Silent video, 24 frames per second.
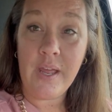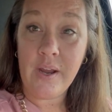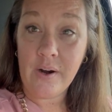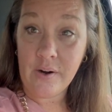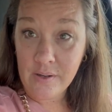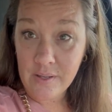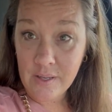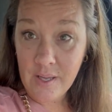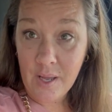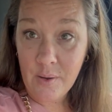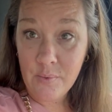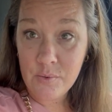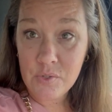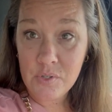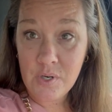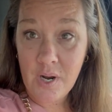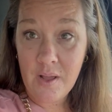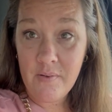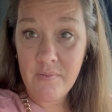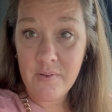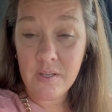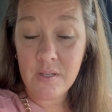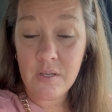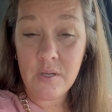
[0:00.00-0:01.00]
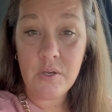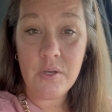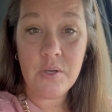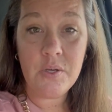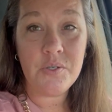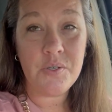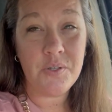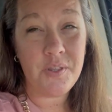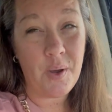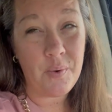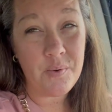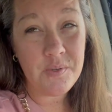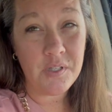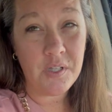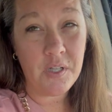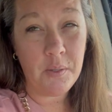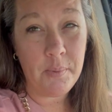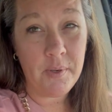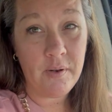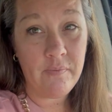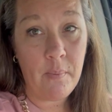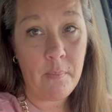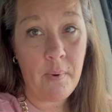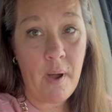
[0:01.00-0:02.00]
area I was driving, so that was a little
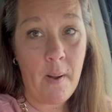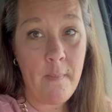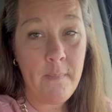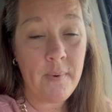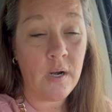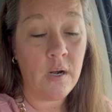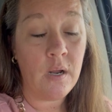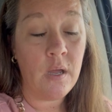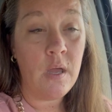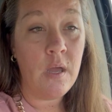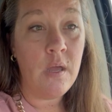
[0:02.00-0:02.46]
bit of a bummer.